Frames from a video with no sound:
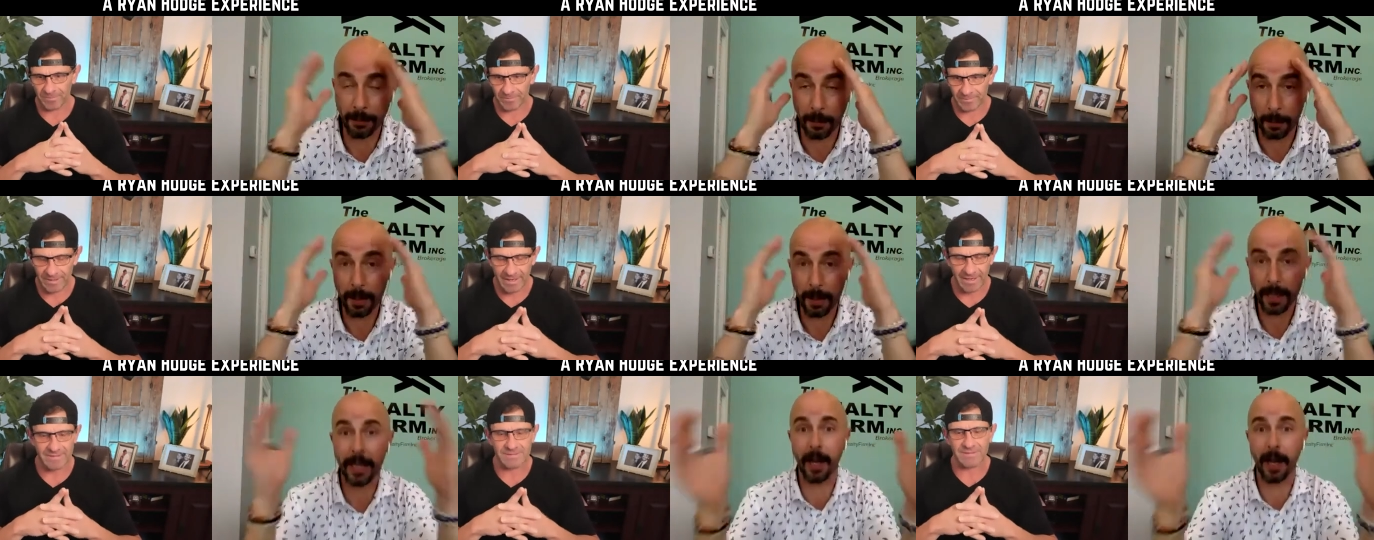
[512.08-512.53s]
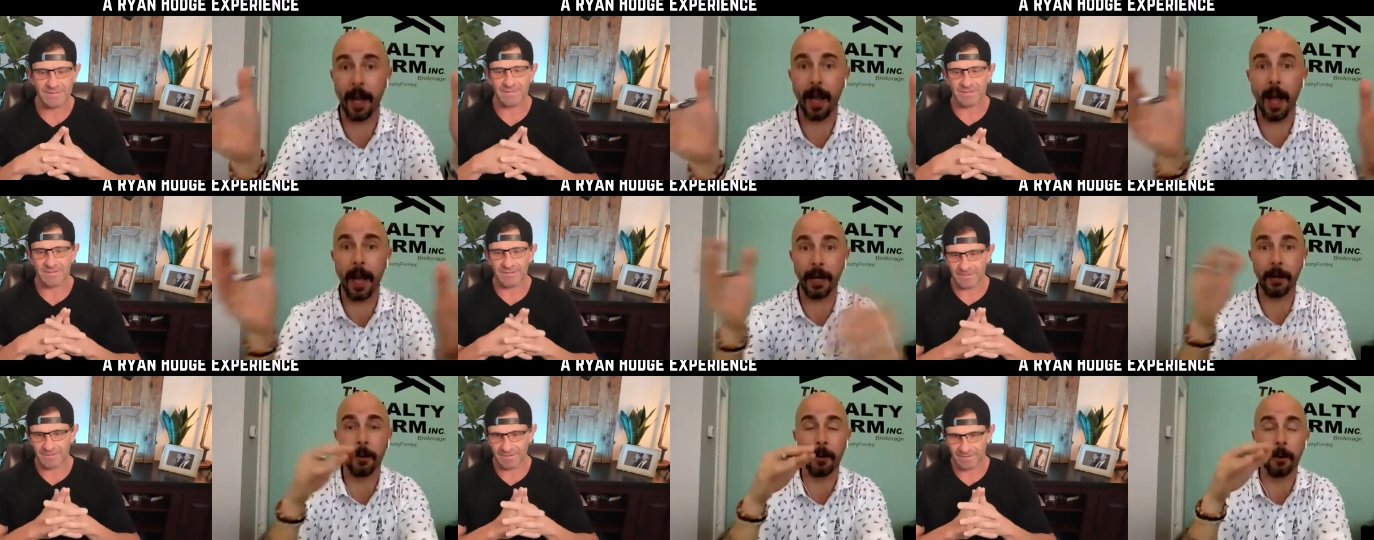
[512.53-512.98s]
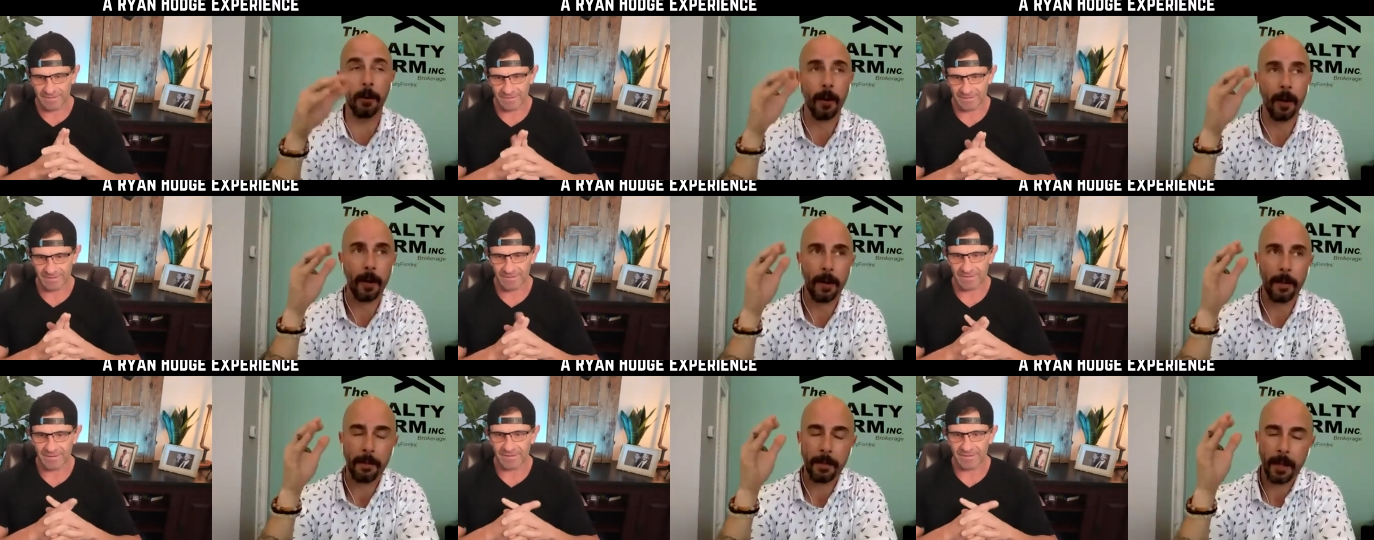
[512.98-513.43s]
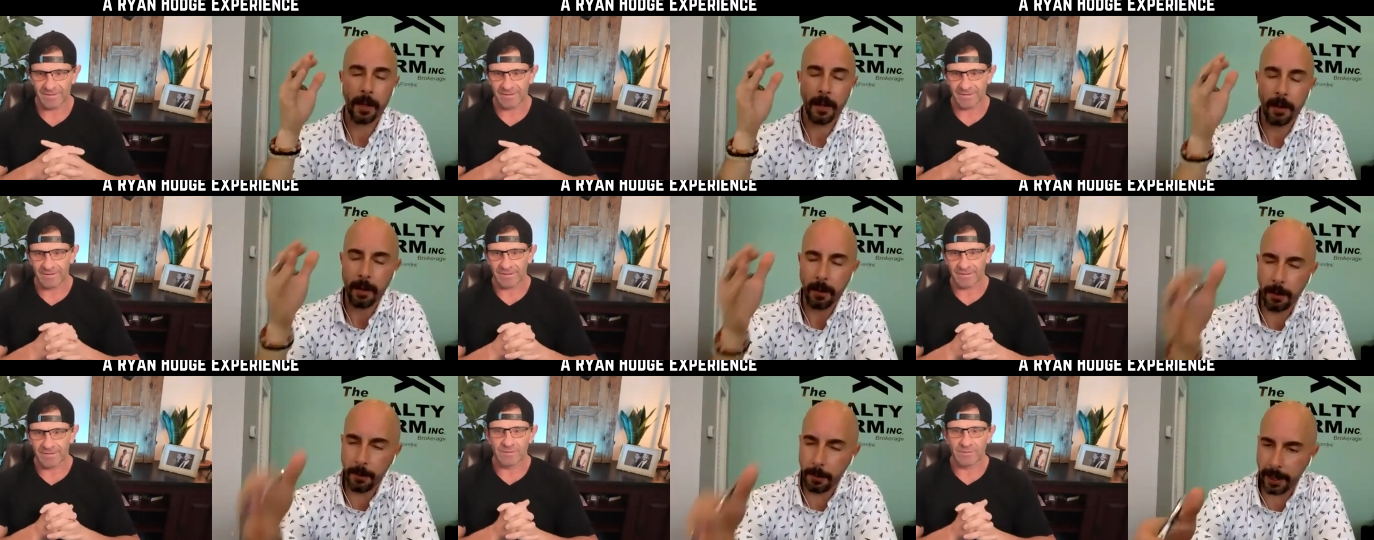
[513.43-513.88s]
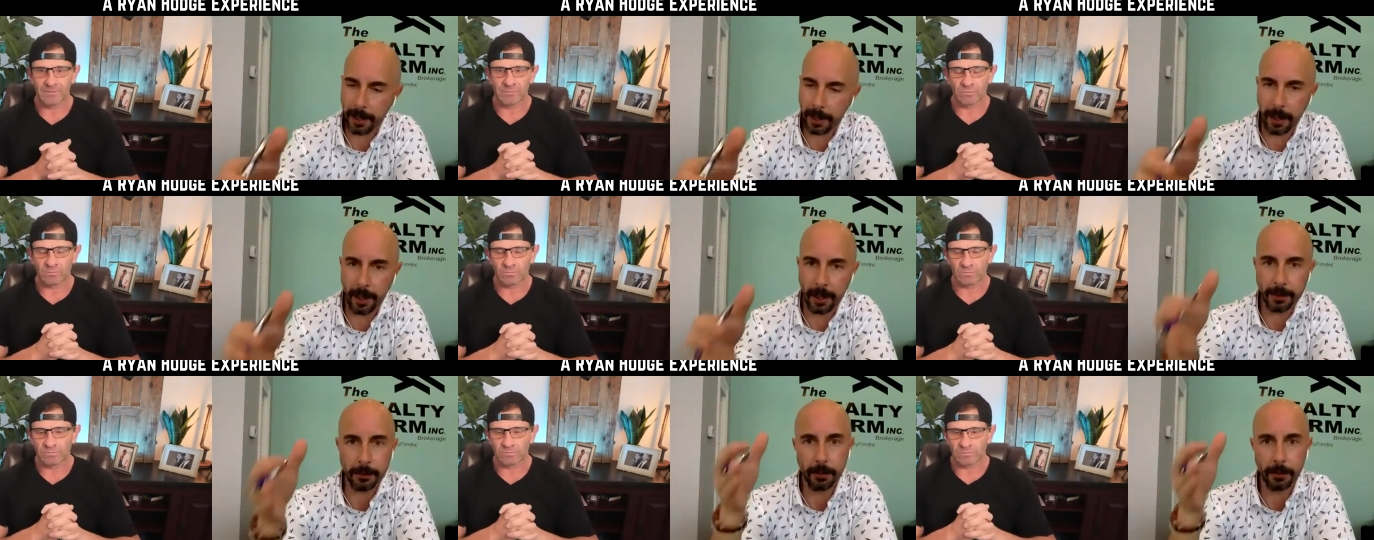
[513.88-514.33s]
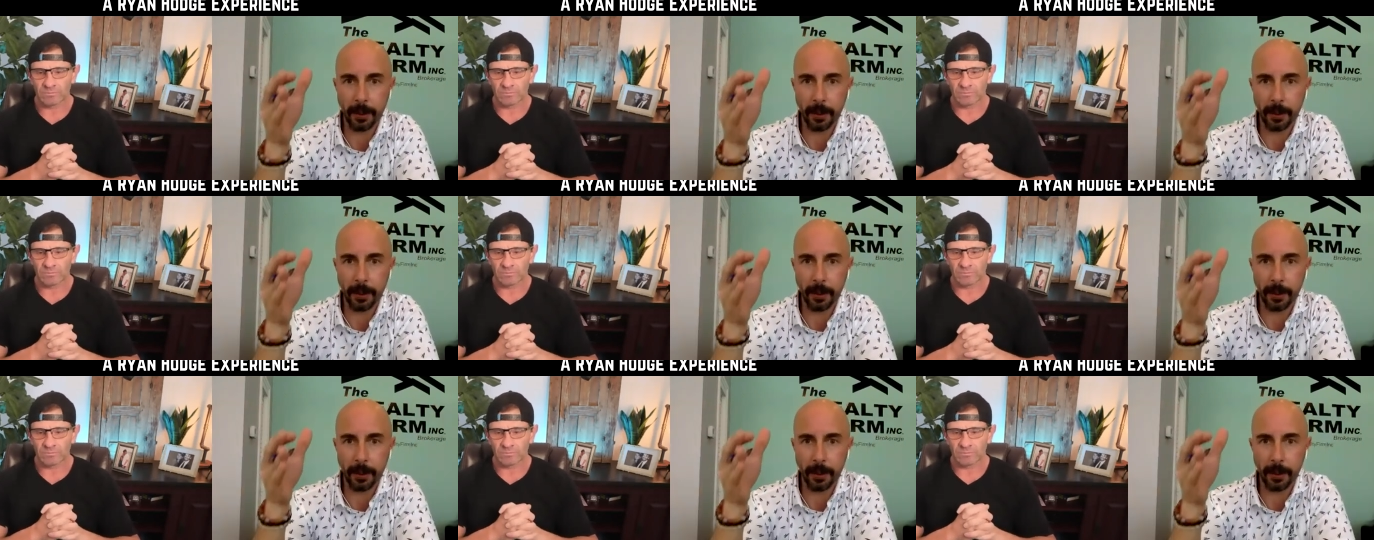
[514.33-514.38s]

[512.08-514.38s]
Speaker 1: for yep. me, I, I go, oh my gosh,